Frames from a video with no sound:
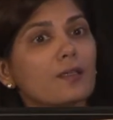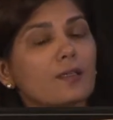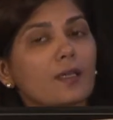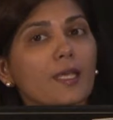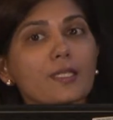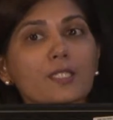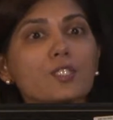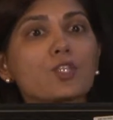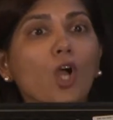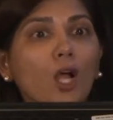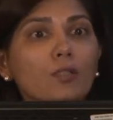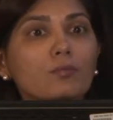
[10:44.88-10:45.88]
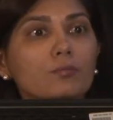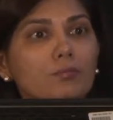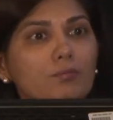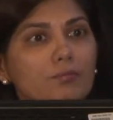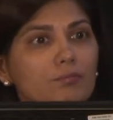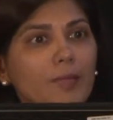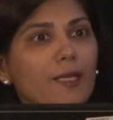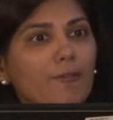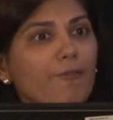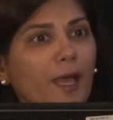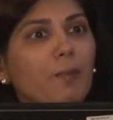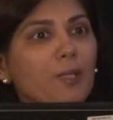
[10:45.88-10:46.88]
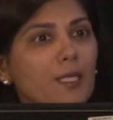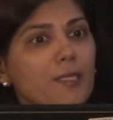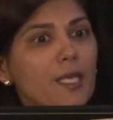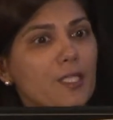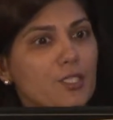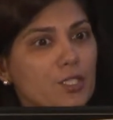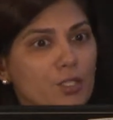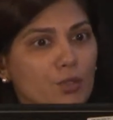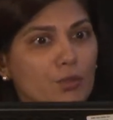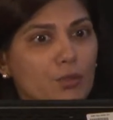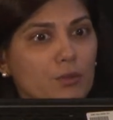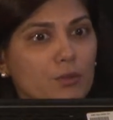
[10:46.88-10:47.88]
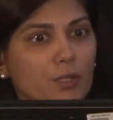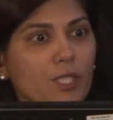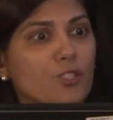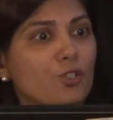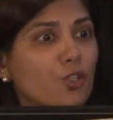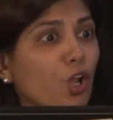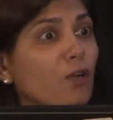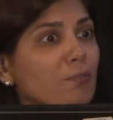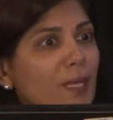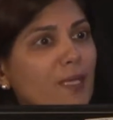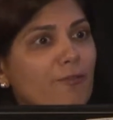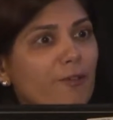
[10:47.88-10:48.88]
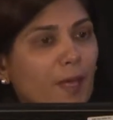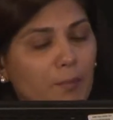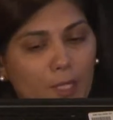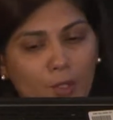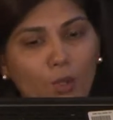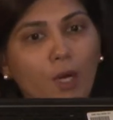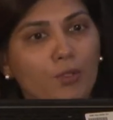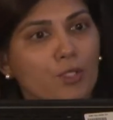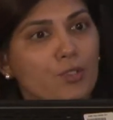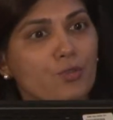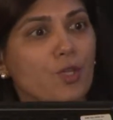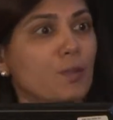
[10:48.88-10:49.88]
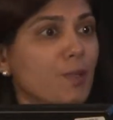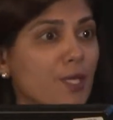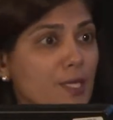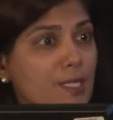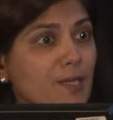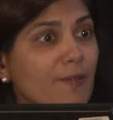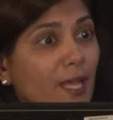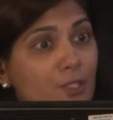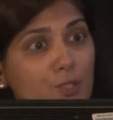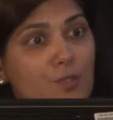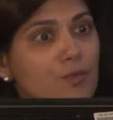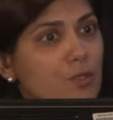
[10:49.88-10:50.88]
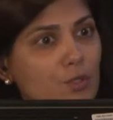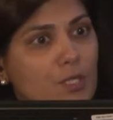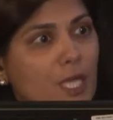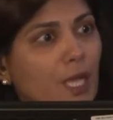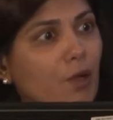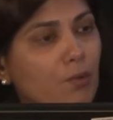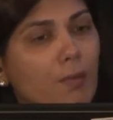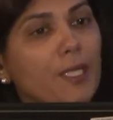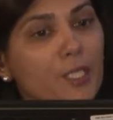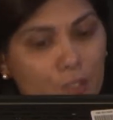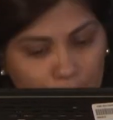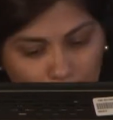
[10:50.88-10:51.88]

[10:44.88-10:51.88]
it does not make a family destitute. It should not make a family go out in the street because they've had to take out money to pay